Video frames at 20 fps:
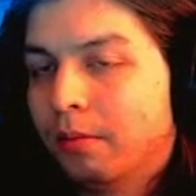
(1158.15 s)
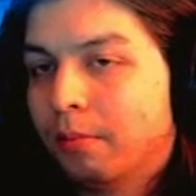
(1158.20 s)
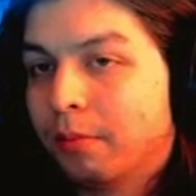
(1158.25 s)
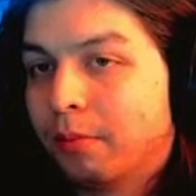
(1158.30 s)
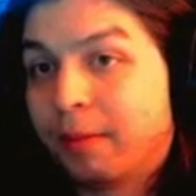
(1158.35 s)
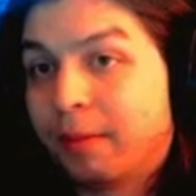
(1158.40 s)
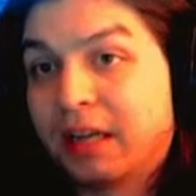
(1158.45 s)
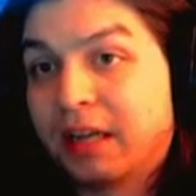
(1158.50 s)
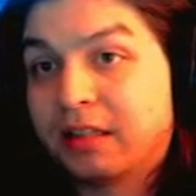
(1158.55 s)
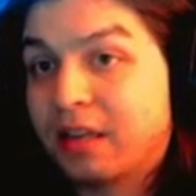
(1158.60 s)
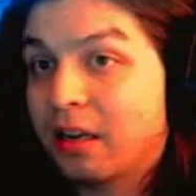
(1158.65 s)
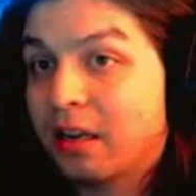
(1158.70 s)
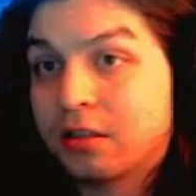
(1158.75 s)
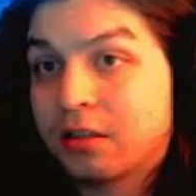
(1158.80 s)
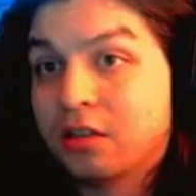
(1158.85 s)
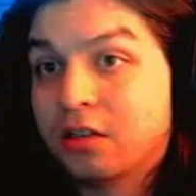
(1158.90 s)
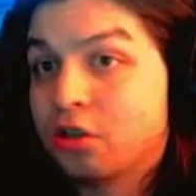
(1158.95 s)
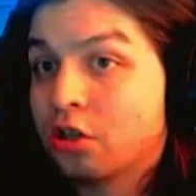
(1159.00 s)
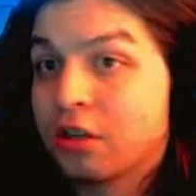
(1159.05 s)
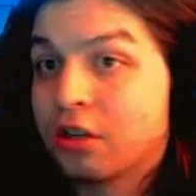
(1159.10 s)
But my take is
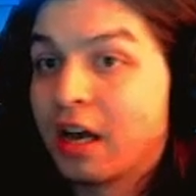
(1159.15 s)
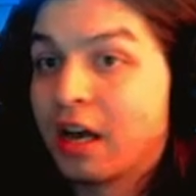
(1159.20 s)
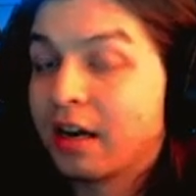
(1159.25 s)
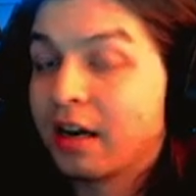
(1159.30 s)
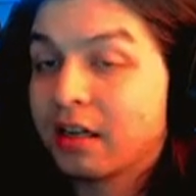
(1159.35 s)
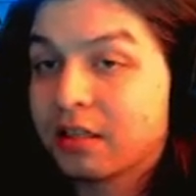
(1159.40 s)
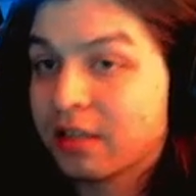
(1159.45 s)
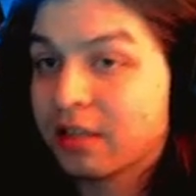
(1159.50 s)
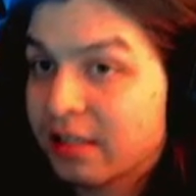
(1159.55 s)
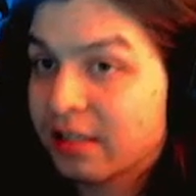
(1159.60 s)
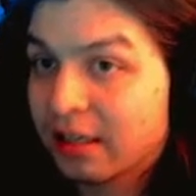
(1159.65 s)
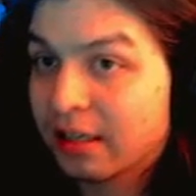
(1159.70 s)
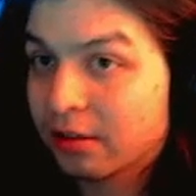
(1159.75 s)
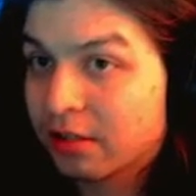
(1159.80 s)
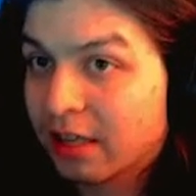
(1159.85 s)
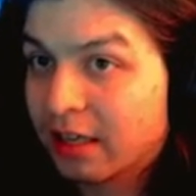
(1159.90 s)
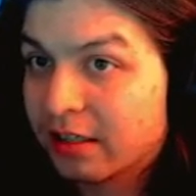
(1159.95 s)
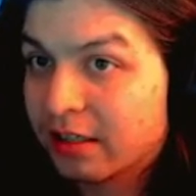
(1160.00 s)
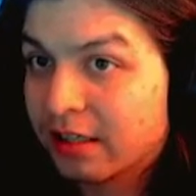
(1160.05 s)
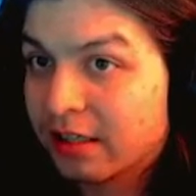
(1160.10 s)
he should not exist
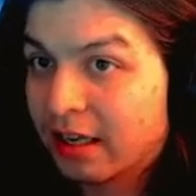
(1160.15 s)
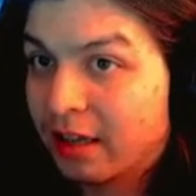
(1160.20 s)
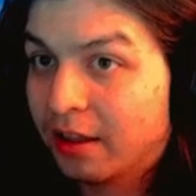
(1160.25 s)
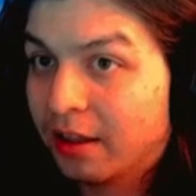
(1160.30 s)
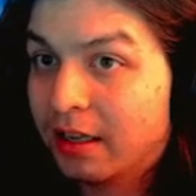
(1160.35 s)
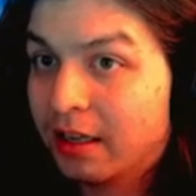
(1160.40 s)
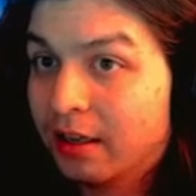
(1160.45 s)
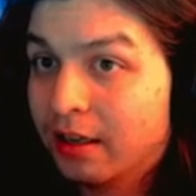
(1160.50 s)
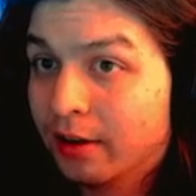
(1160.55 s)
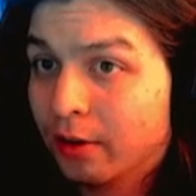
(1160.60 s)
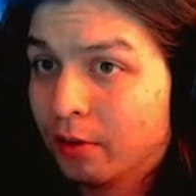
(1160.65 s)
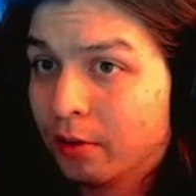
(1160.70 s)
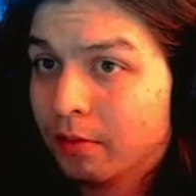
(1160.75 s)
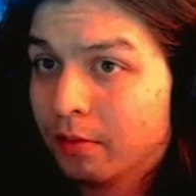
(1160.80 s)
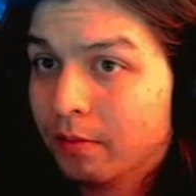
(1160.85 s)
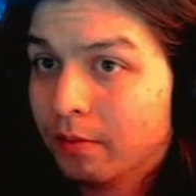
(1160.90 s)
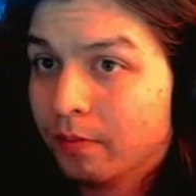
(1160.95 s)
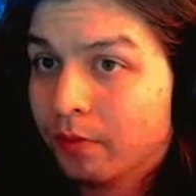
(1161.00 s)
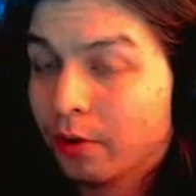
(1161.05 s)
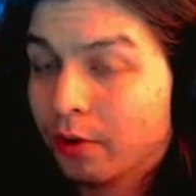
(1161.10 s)
outside Silent Hill,
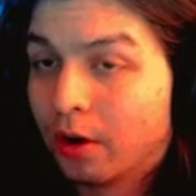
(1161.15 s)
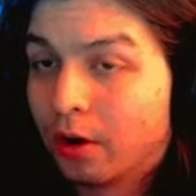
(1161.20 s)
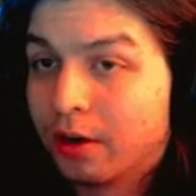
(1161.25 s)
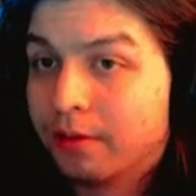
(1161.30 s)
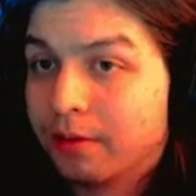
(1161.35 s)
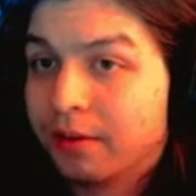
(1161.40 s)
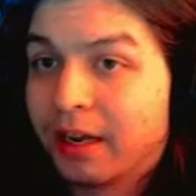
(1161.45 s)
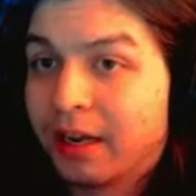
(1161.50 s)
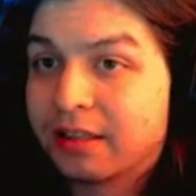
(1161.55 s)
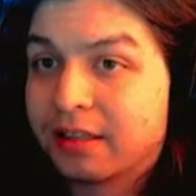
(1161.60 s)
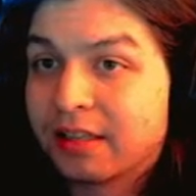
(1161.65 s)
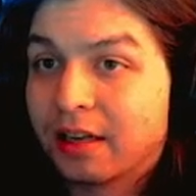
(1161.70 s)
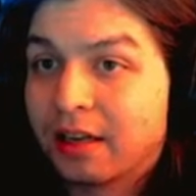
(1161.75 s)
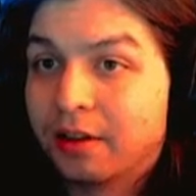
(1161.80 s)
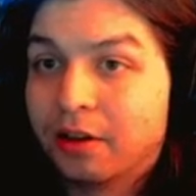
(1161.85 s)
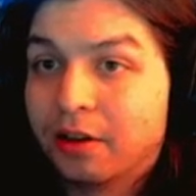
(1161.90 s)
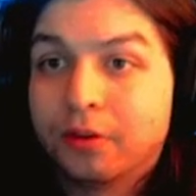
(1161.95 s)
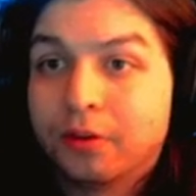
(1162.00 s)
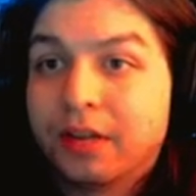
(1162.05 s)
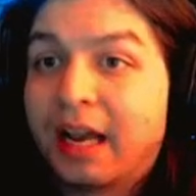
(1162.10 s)
or not Silent
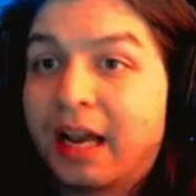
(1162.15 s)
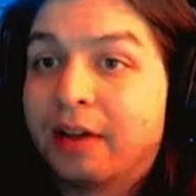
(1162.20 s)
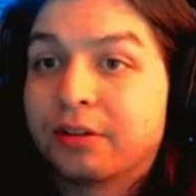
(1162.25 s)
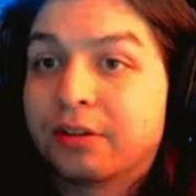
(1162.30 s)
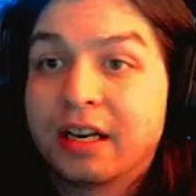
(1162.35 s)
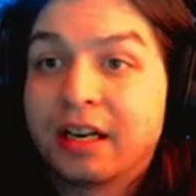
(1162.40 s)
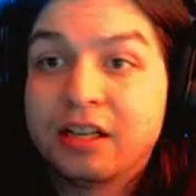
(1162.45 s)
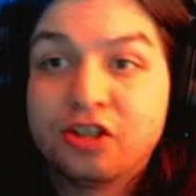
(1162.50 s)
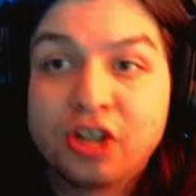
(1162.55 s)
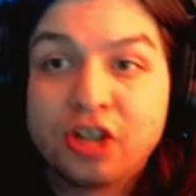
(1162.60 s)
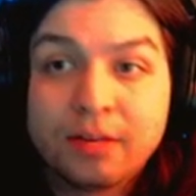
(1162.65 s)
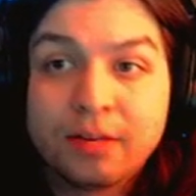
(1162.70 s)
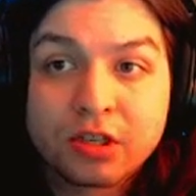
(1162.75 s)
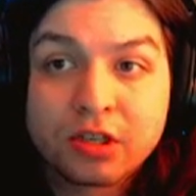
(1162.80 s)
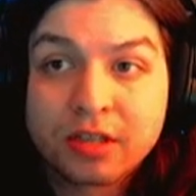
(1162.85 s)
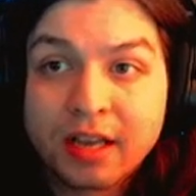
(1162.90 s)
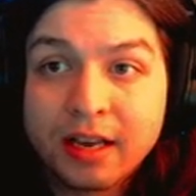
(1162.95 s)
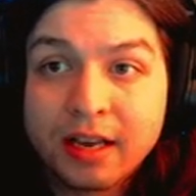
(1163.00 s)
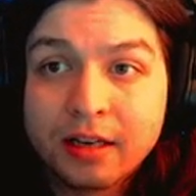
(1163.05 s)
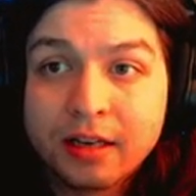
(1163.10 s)
Hill, outside of James's
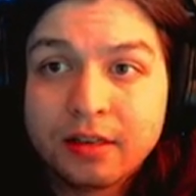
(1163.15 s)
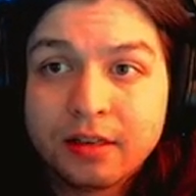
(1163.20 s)
head.